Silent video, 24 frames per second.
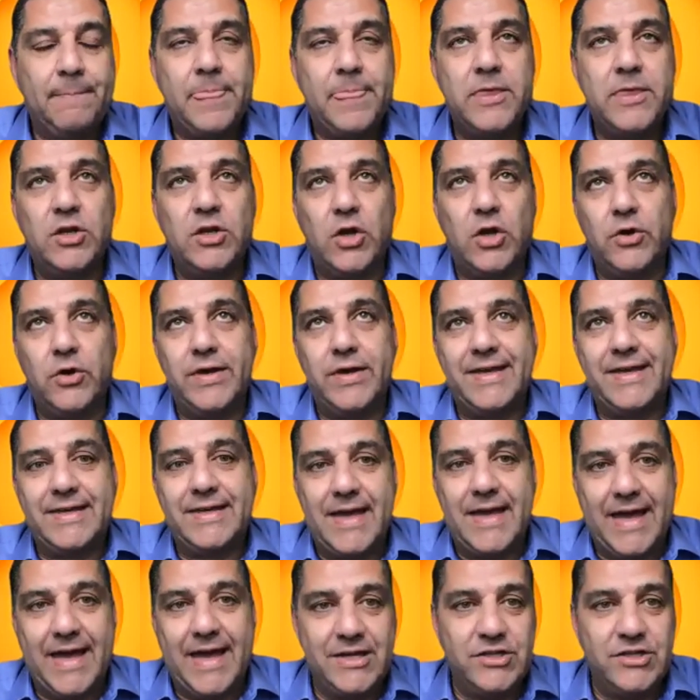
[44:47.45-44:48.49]
you know,
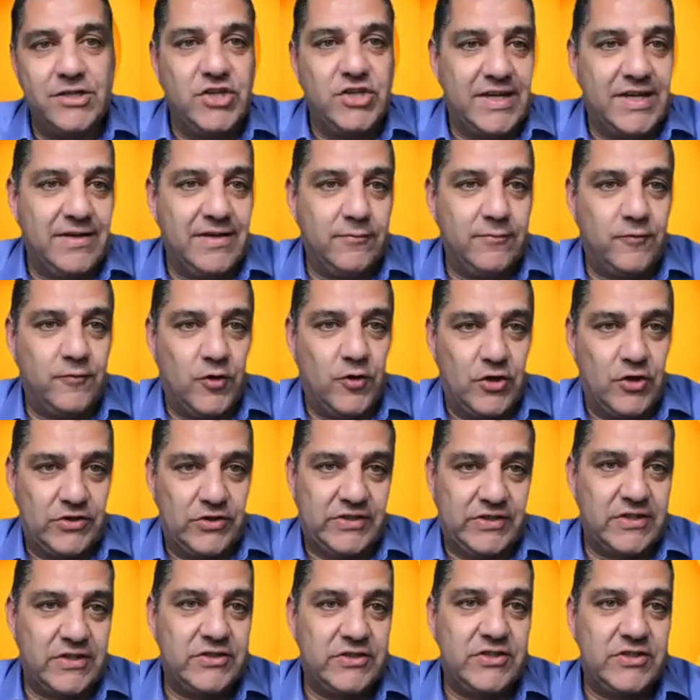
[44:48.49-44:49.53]
engaging
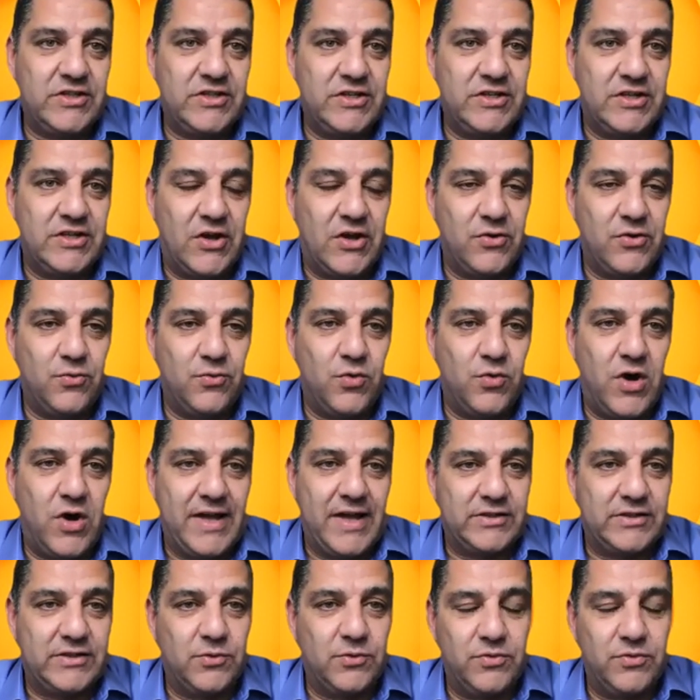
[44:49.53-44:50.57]
versus, you know, why
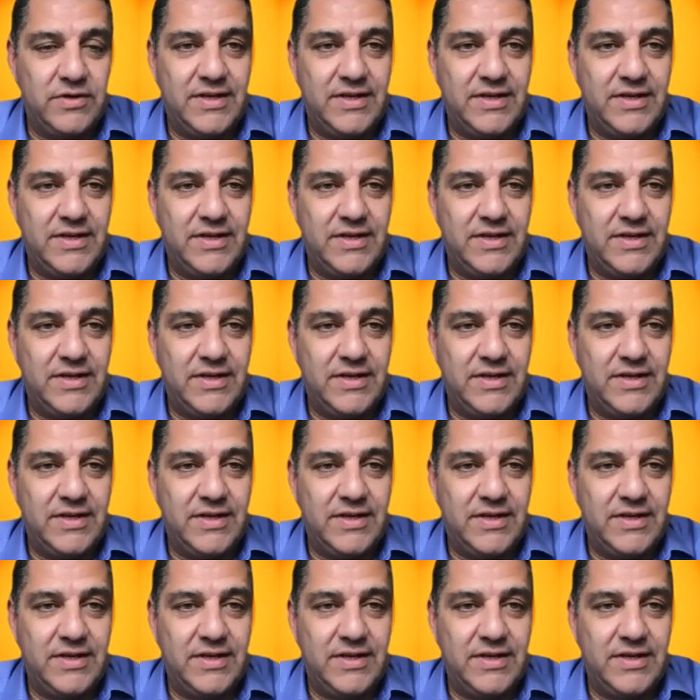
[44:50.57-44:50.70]
is it,